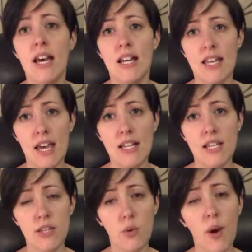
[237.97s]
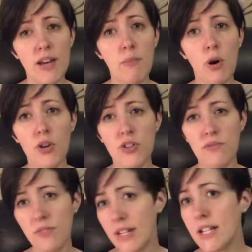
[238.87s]
And again, it is quite
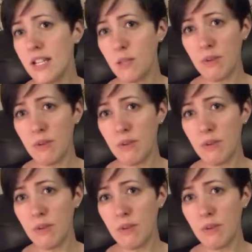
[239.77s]
important really to